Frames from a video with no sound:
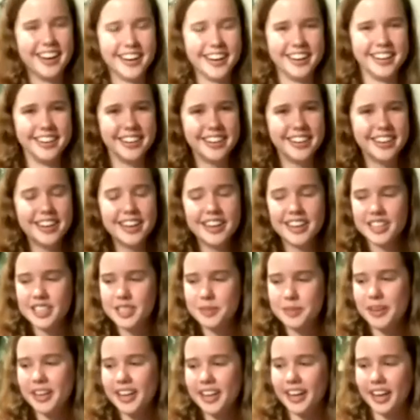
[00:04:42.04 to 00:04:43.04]
And
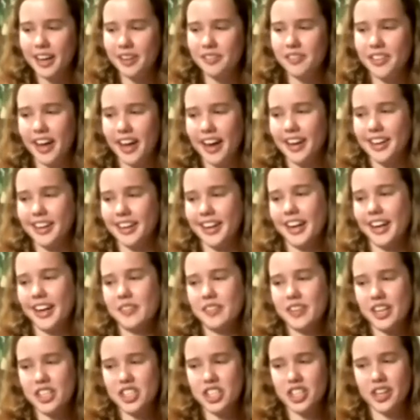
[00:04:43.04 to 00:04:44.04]
speaking of that and kind
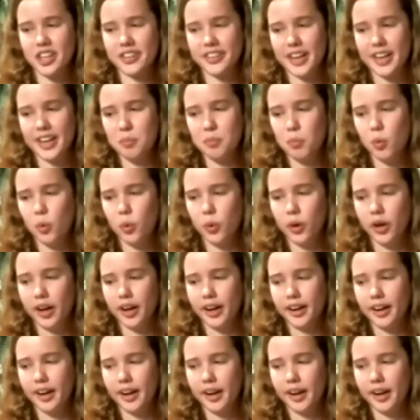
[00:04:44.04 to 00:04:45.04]
of touching on that
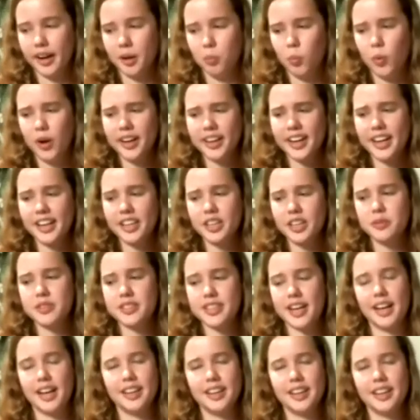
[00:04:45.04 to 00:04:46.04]
more, what can you
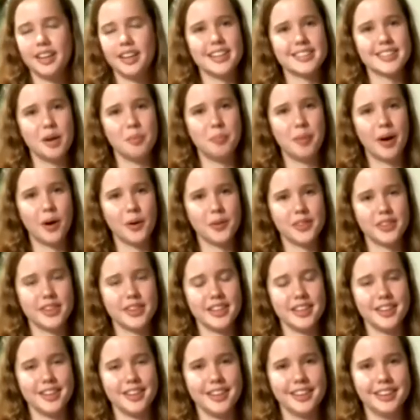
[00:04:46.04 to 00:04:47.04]
tell us about
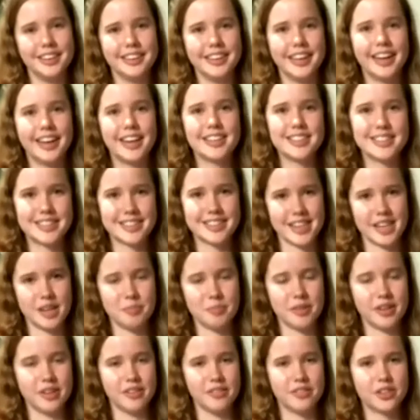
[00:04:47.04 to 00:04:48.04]
the
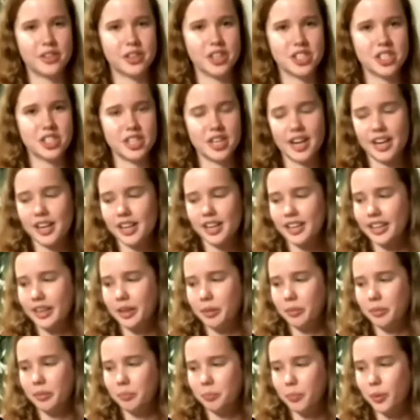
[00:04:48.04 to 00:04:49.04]
landscape of
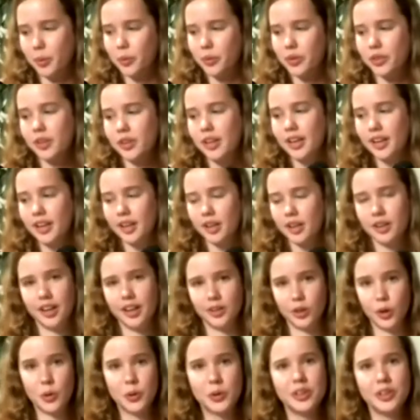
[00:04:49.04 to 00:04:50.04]
Christianity, both
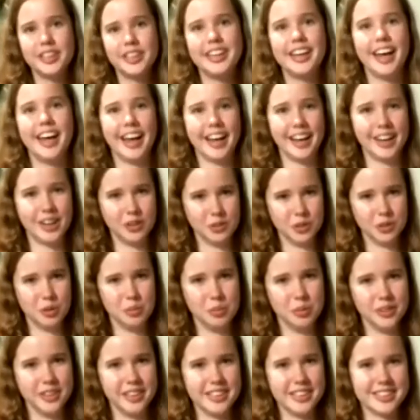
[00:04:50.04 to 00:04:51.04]
locally and
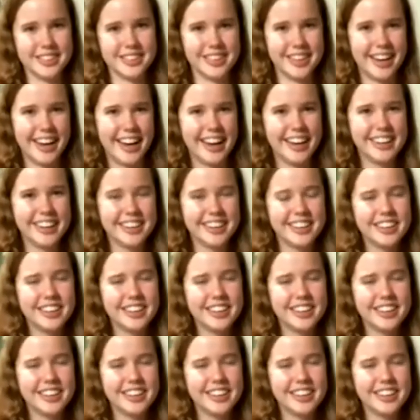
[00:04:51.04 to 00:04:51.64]
globally today?